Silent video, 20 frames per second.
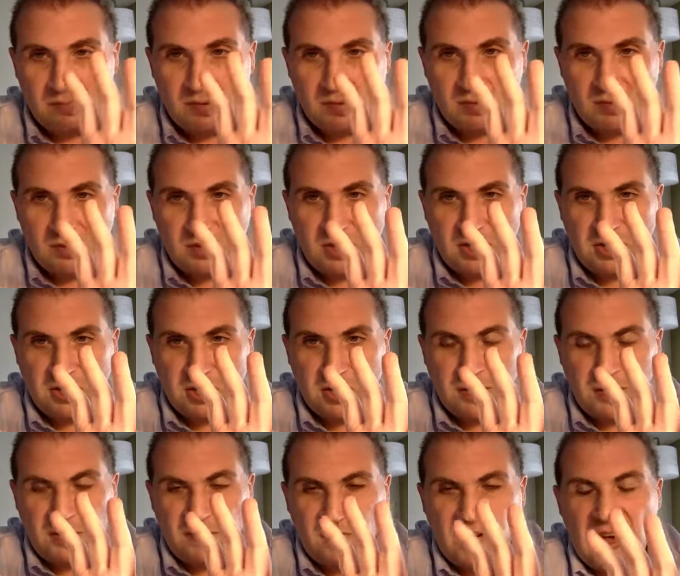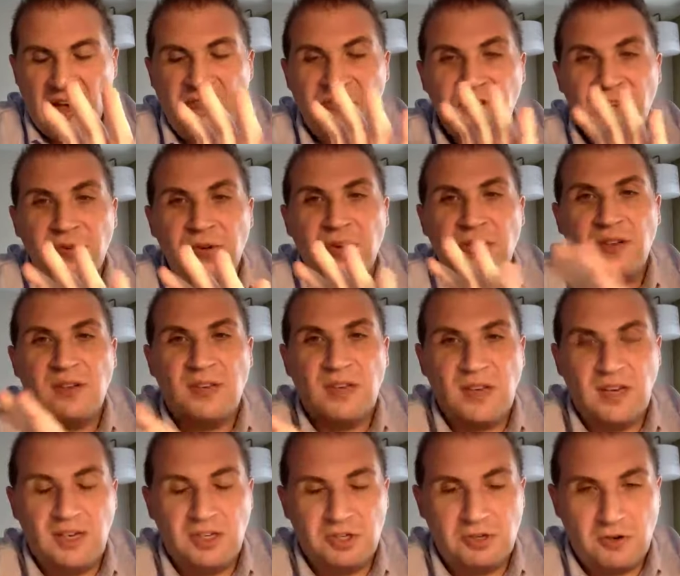There are going to be 5 students to
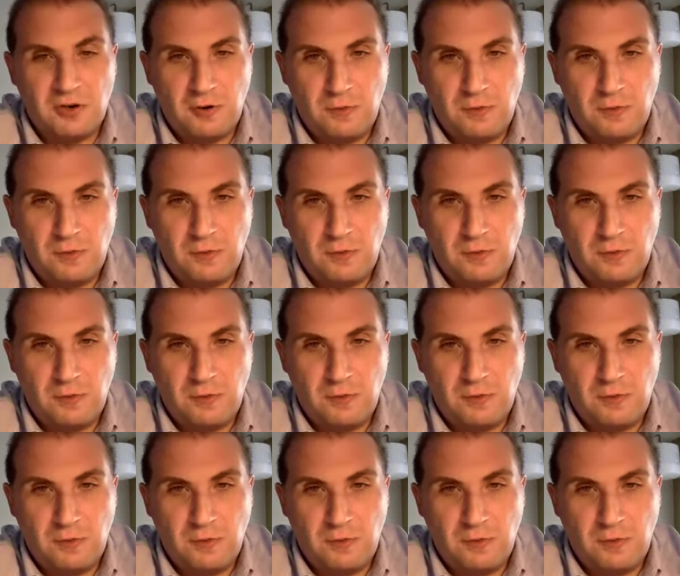each group.